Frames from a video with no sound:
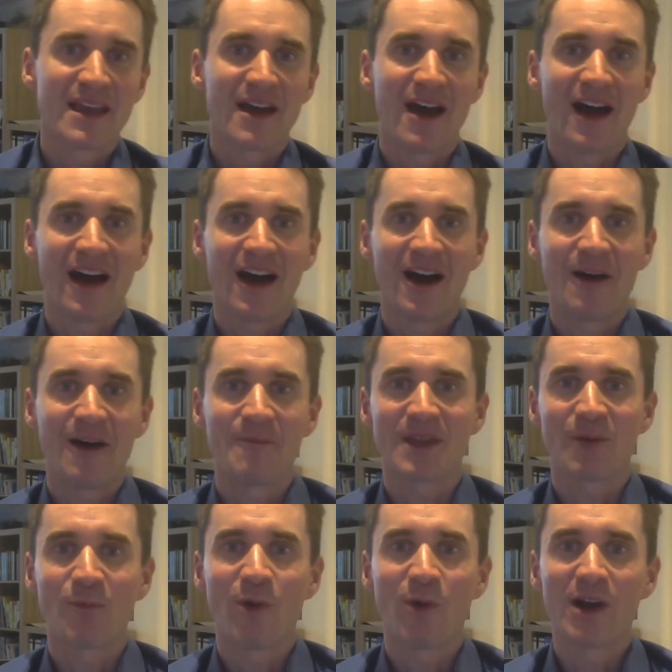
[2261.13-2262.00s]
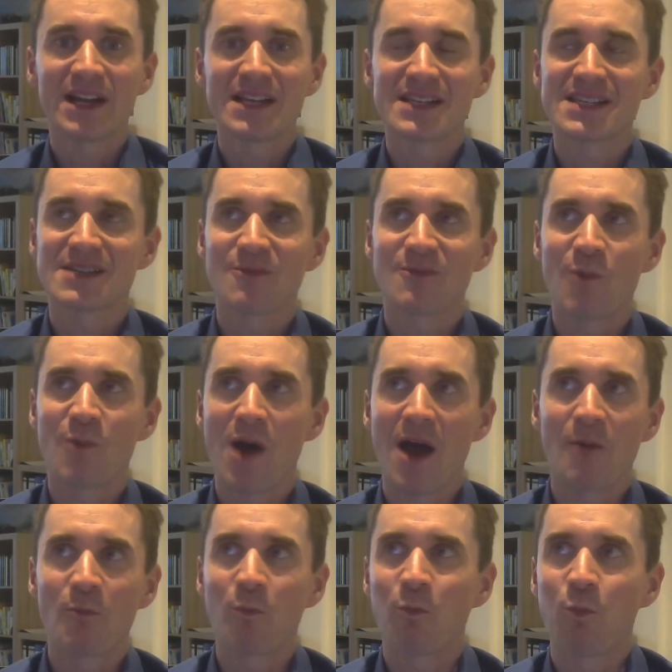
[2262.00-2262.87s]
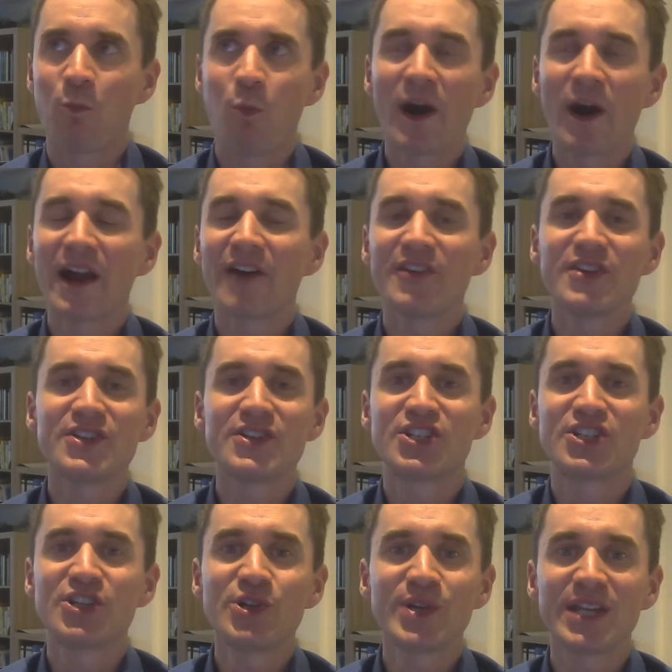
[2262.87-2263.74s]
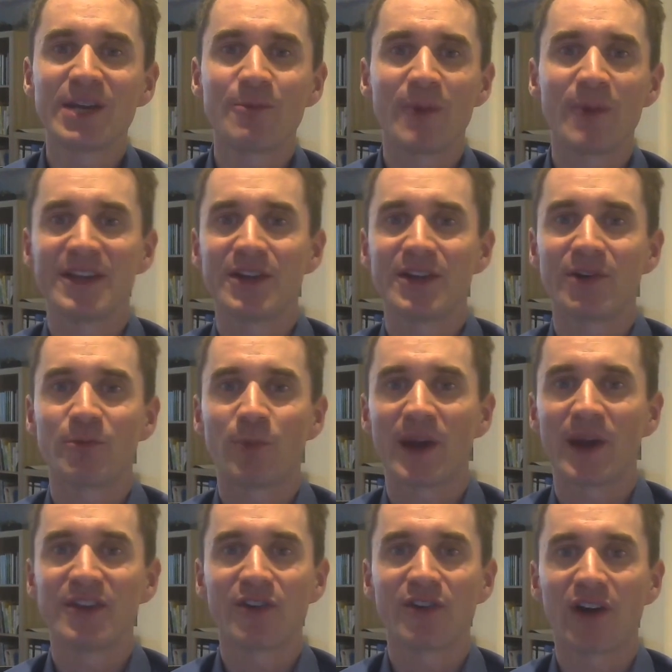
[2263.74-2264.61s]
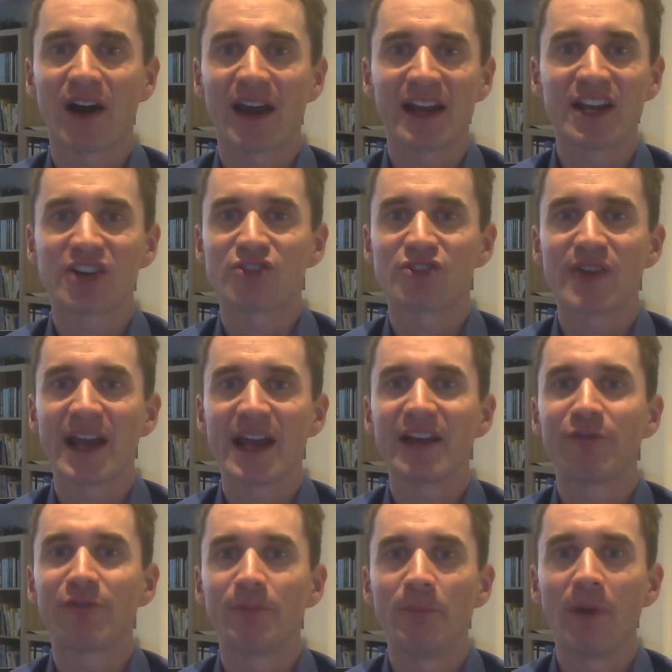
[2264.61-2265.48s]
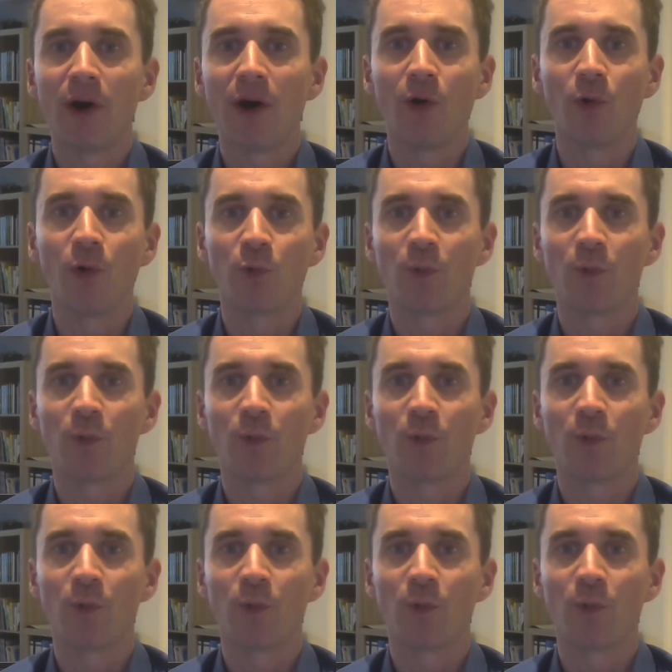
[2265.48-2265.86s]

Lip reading: What are you doing when you are in a creative mode,